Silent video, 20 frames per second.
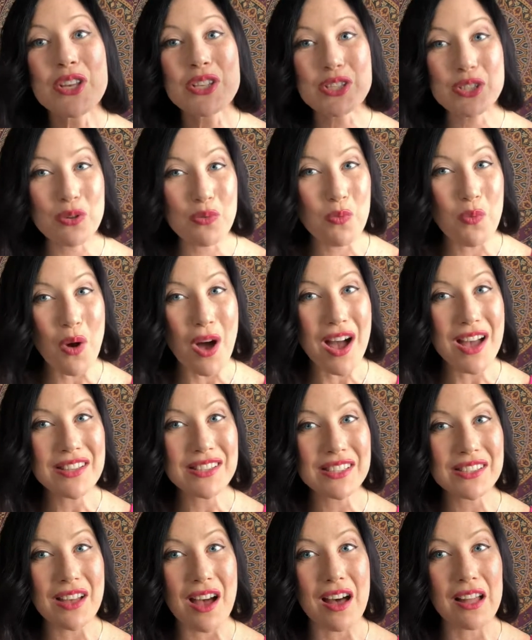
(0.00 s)
So
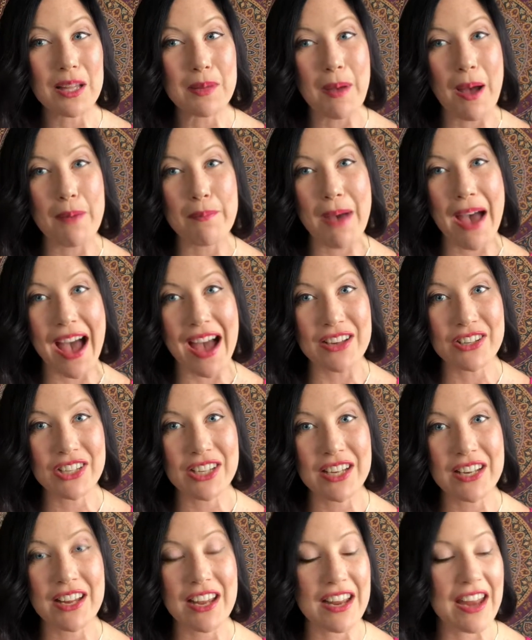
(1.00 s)
Wands is all about
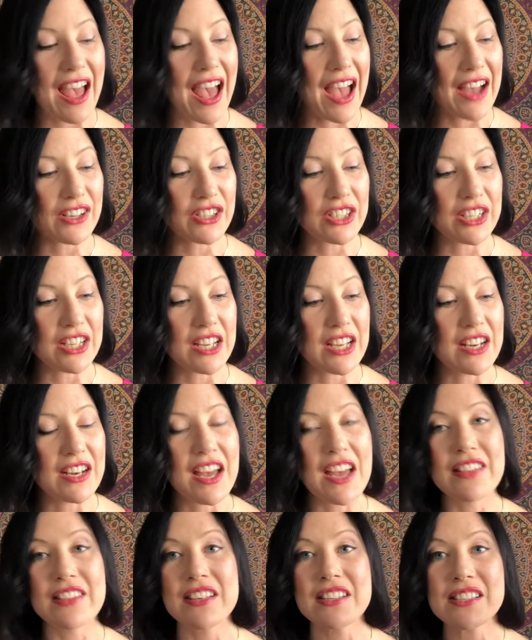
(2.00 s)
passion and action,
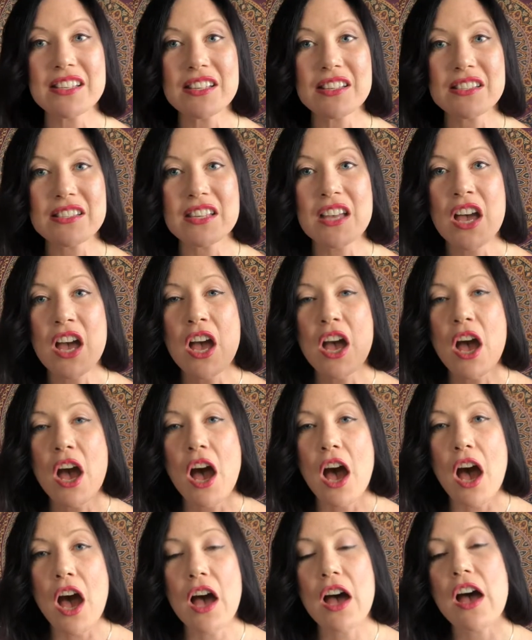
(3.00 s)
and this is
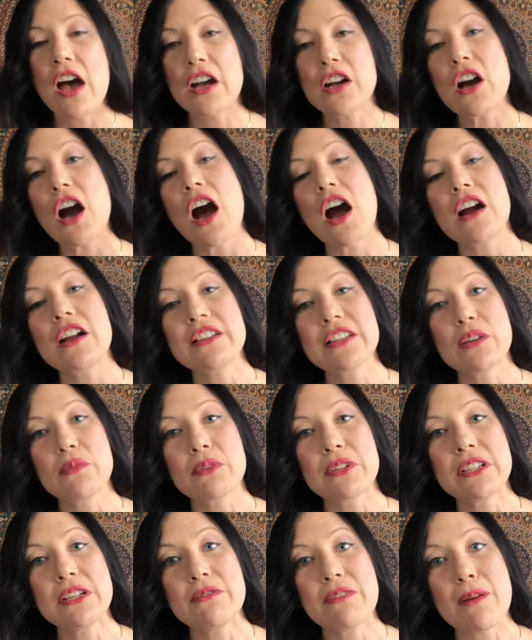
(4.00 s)
a card that
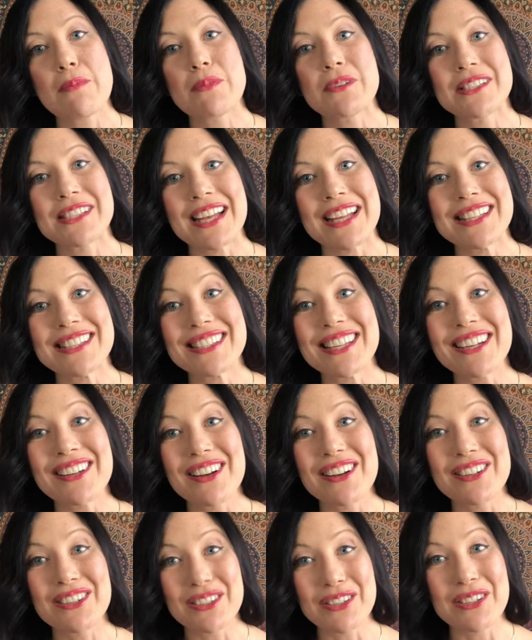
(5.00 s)
really represents like
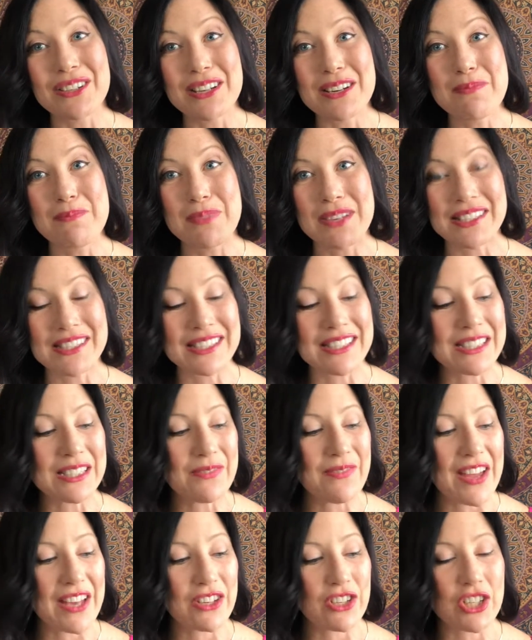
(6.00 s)
a good business
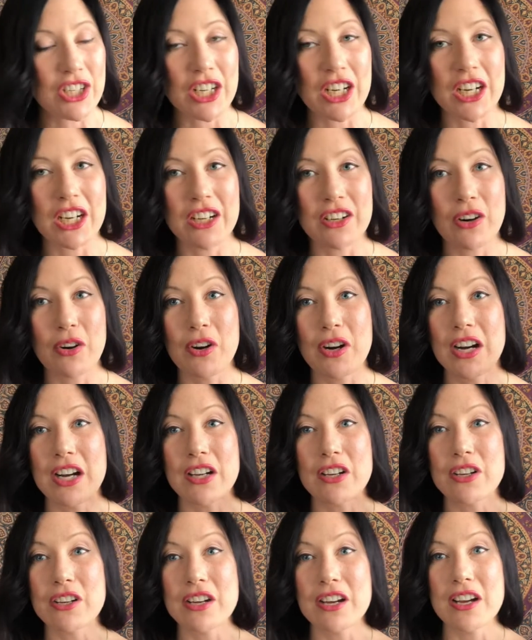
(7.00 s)
venture or a
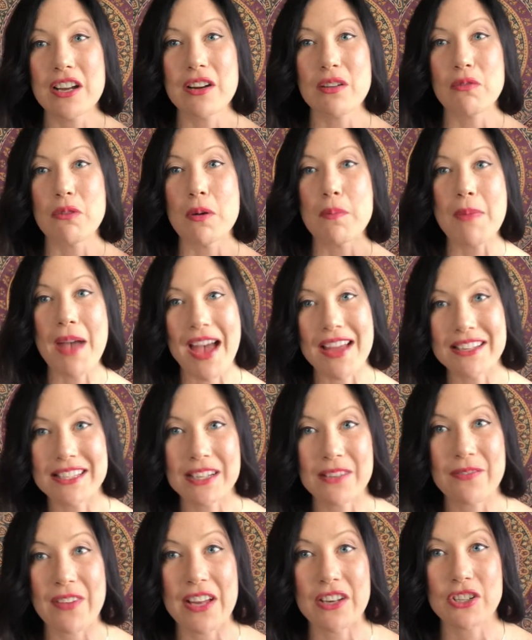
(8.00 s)
good
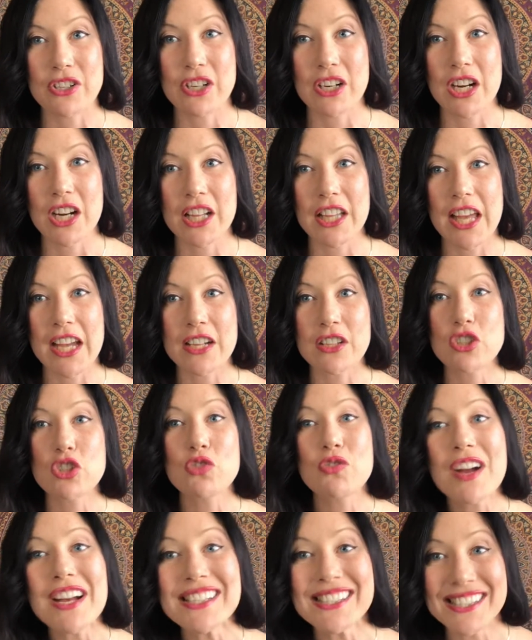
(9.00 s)
romantic venture. Like,
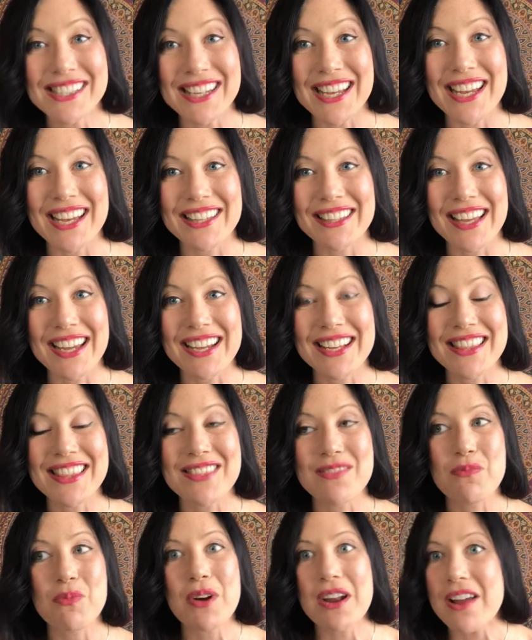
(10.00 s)
trust it. Like,
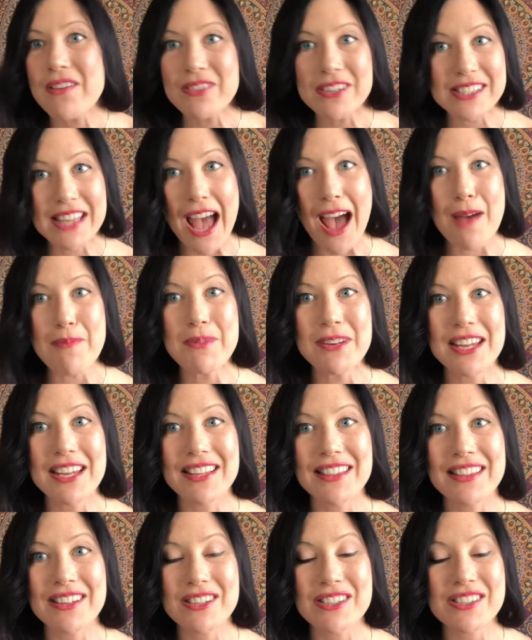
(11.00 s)
whatever's
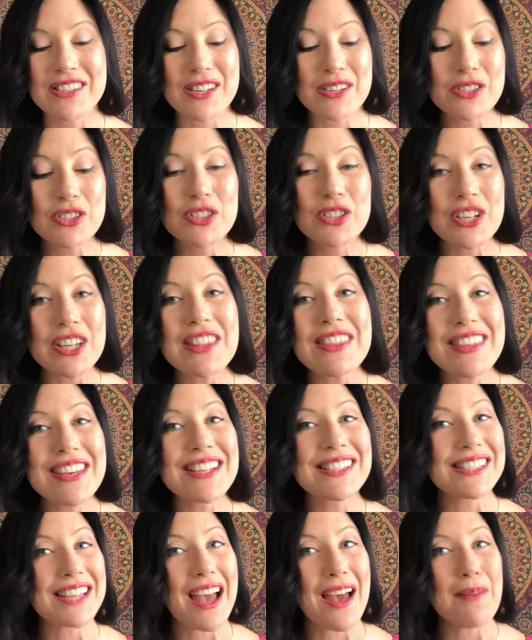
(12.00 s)
happening, there's good
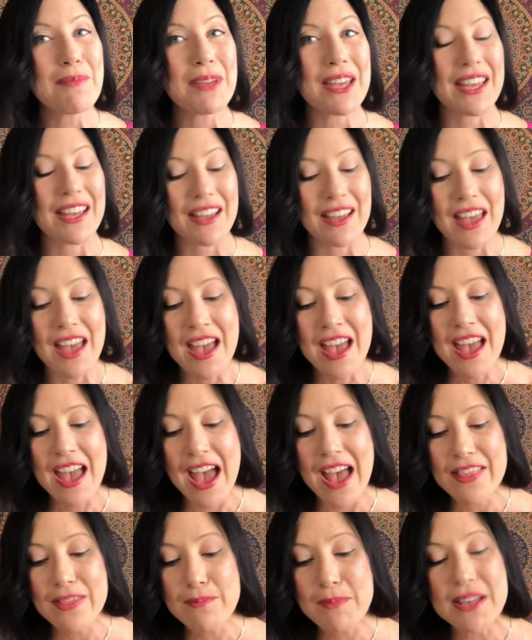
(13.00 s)
things coming.
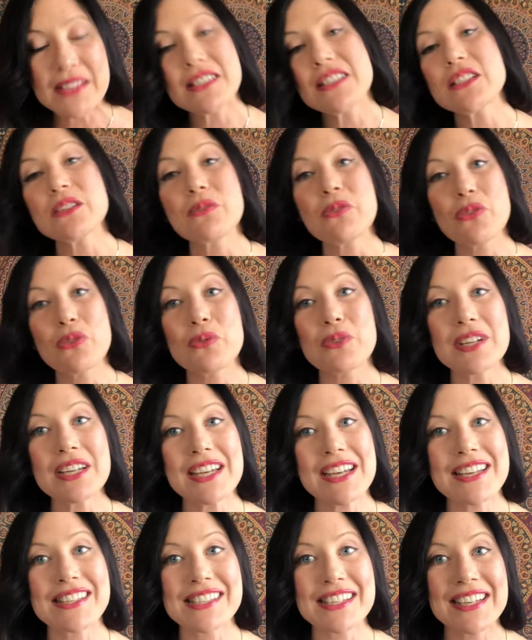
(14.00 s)
And the message of
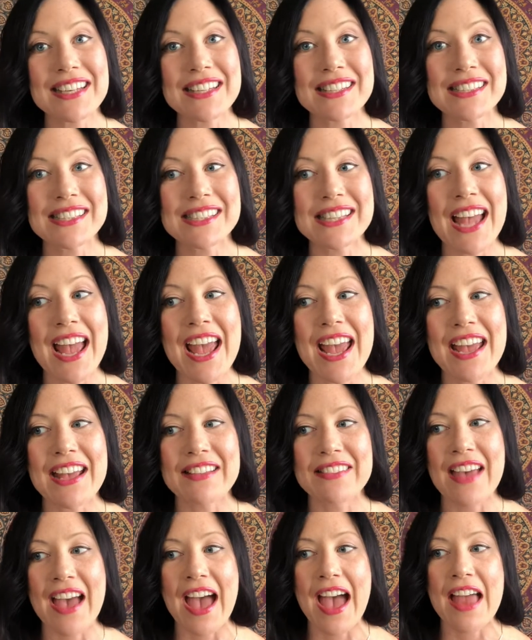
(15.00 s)
3 is again
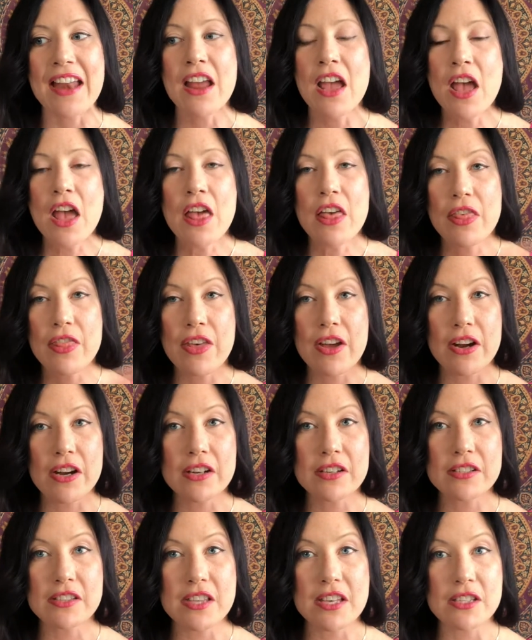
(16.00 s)
saying that
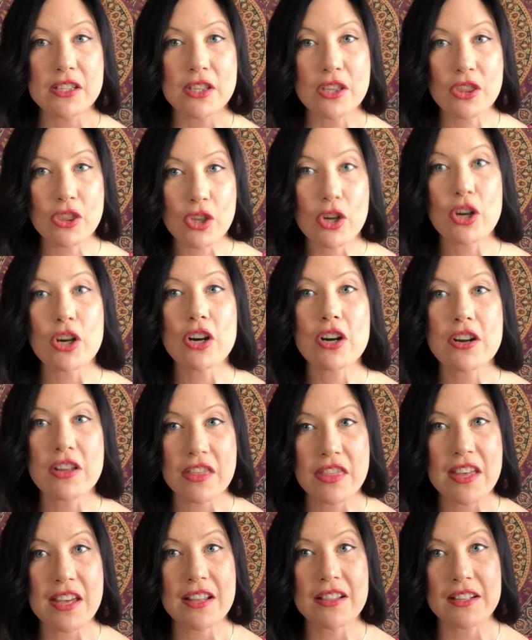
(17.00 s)
there's this
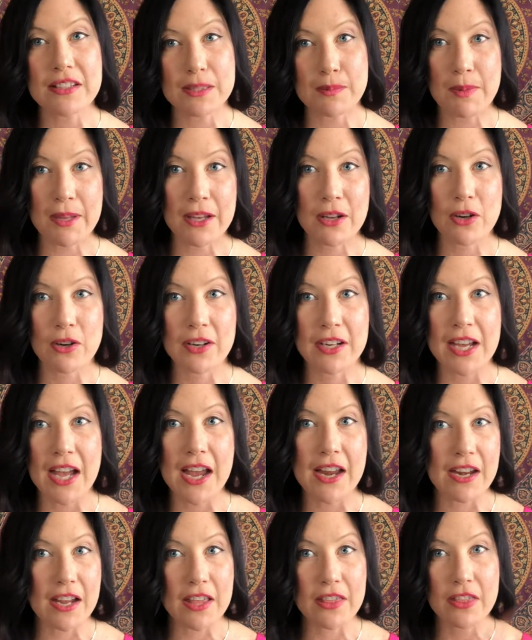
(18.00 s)
third thing that's being
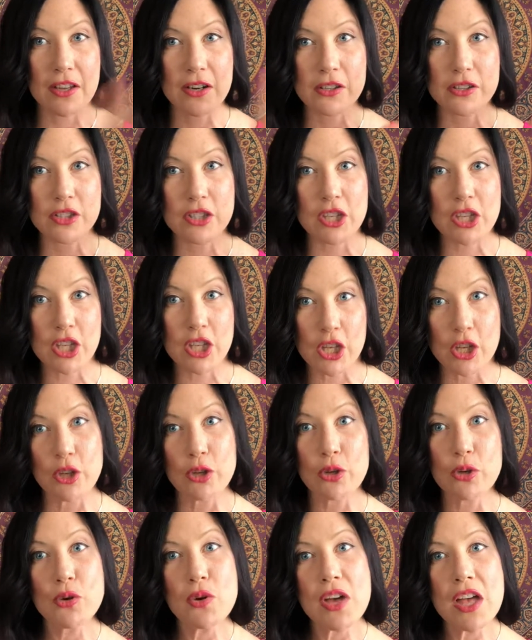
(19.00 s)
created. There's
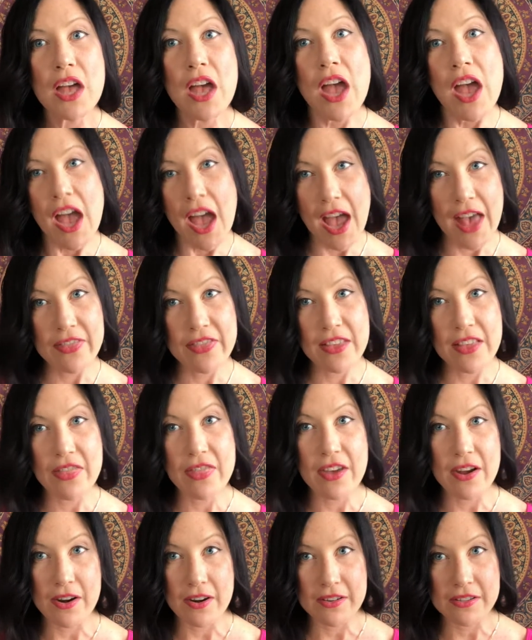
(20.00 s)
you, and then
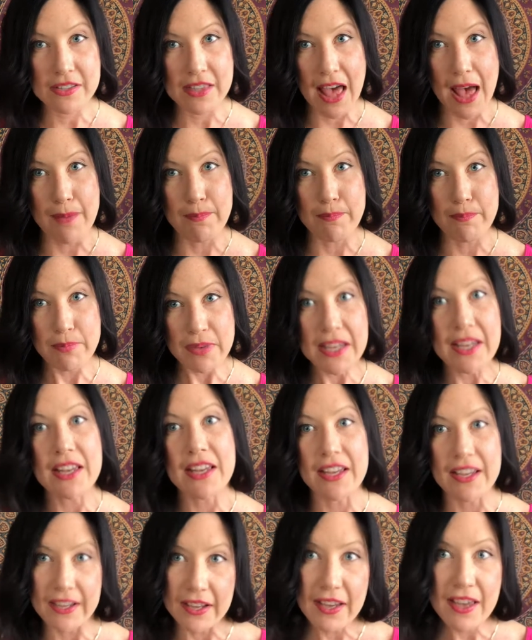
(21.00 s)
there's that
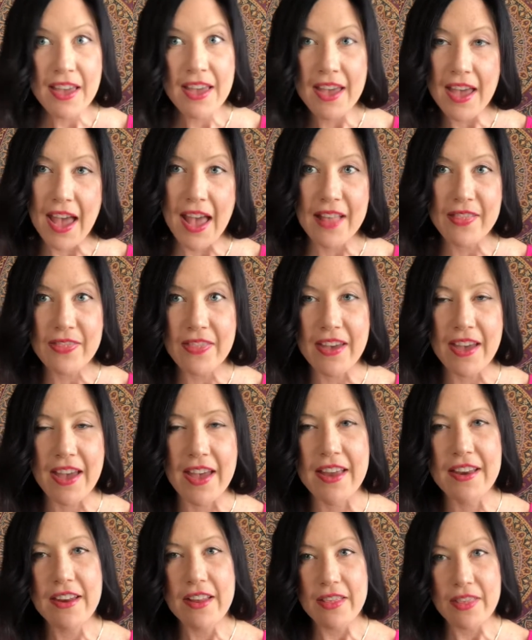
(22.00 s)
being, and
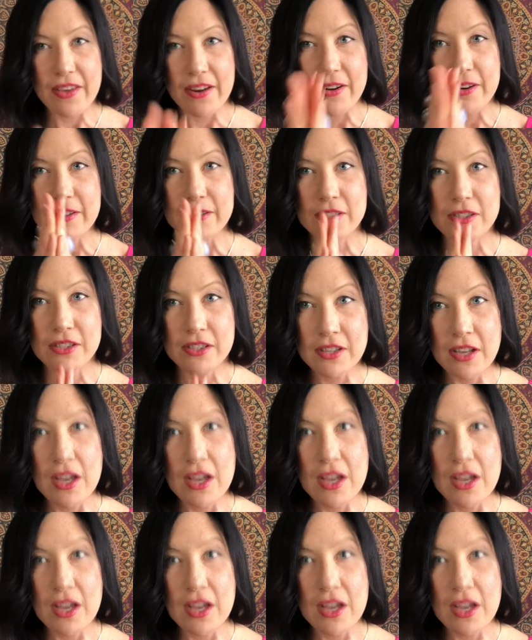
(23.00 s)
then there's